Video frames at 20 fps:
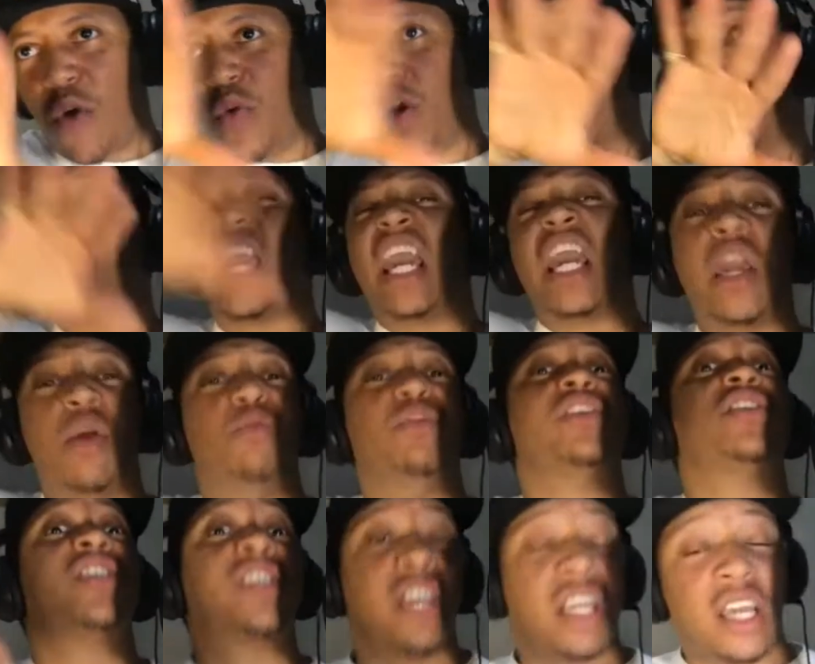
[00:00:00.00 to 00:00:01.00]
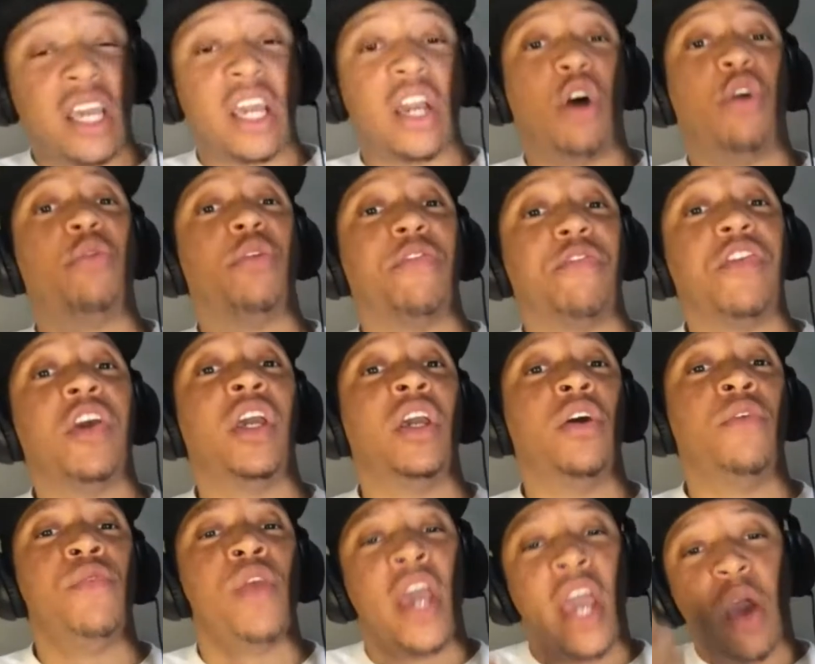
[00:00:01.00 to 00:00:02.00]
What he was seeing on the
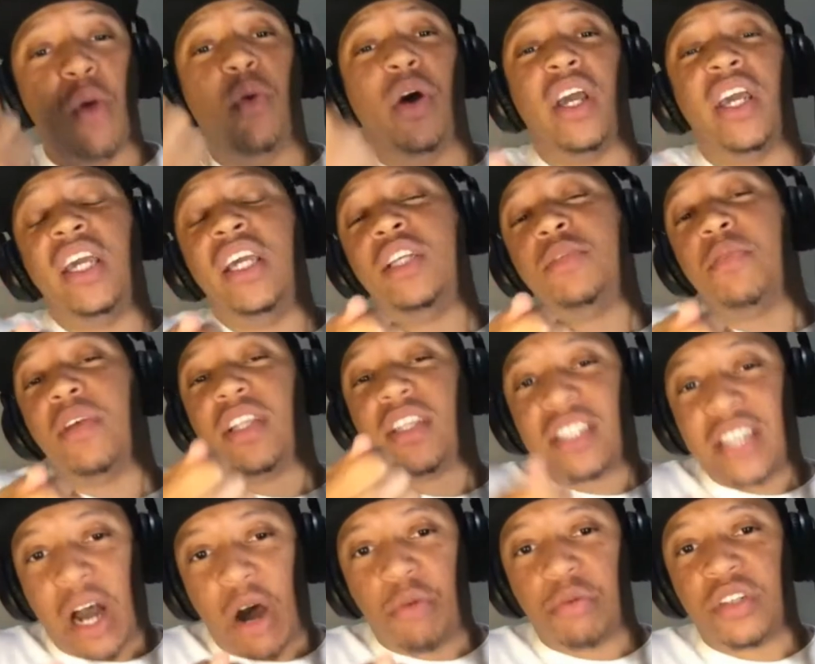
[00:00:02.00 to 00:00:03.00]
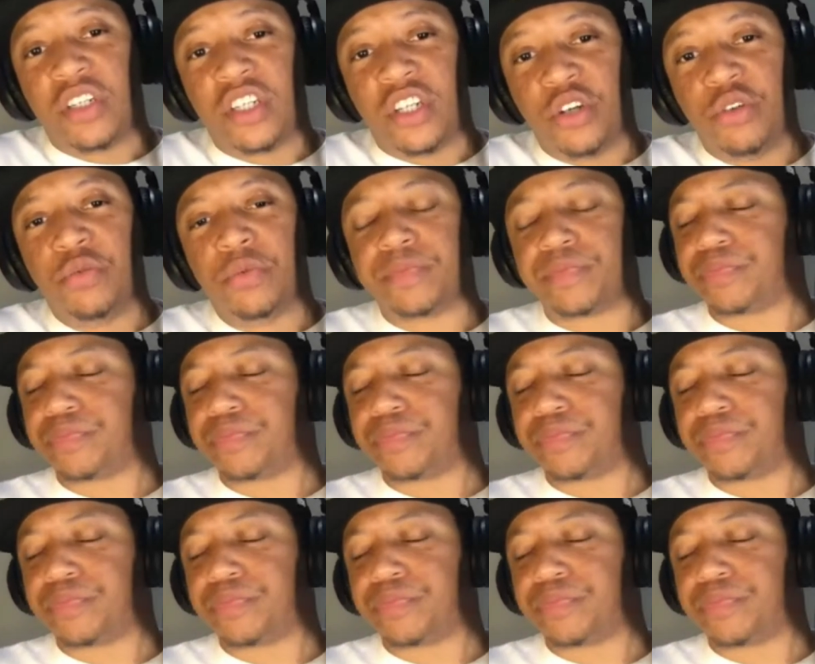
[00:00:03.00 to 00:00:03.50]
field and what he's been taught to do.